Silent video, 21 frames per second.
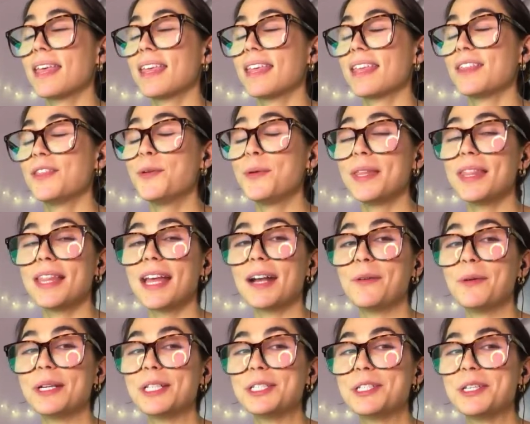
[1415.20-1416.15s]
Doing that
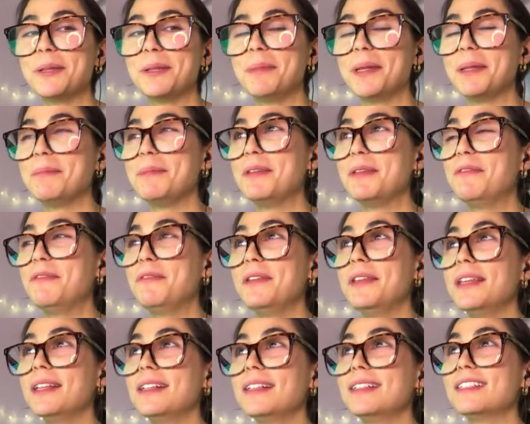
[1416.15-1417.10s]
question made me
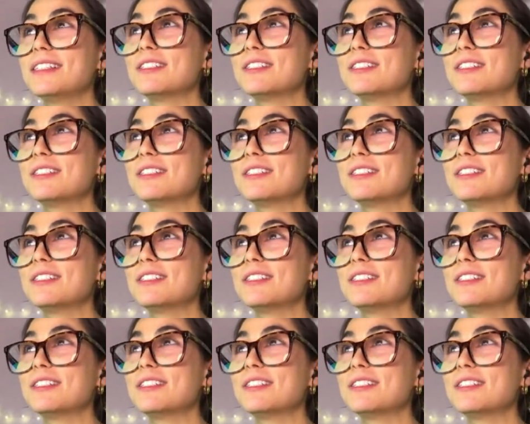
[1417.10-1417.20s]
feel